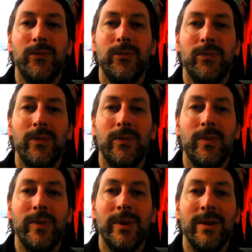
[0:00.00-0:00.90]

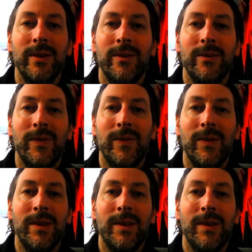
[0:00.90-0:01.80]

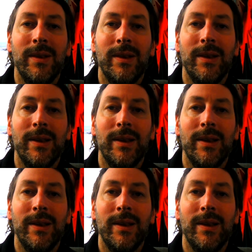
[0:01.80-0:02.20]
Nothing is said.